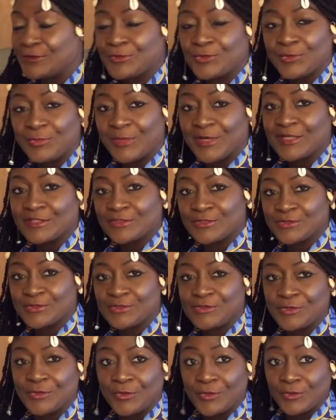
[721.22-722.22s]
your tomatoes,
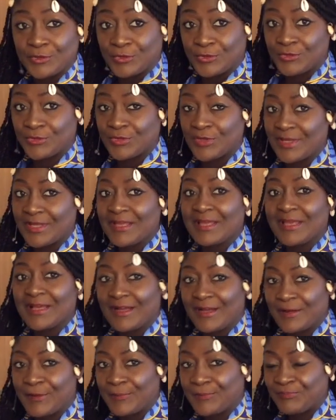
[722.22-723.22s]
your onion,
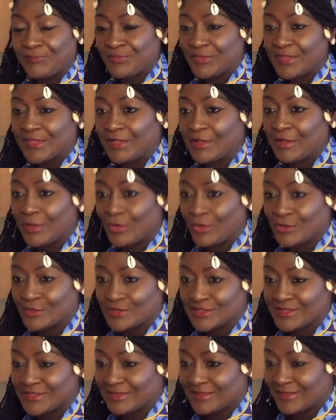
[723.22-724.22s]
the
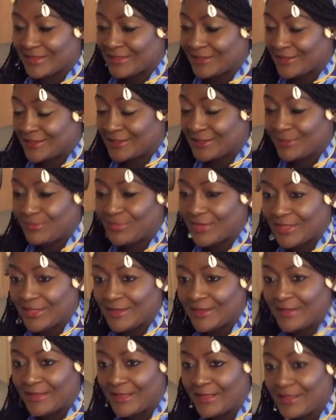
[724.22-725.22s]
lots in the
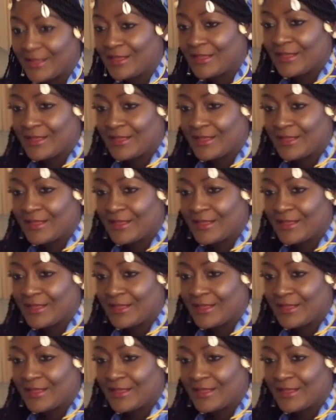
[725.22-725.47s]
beginning,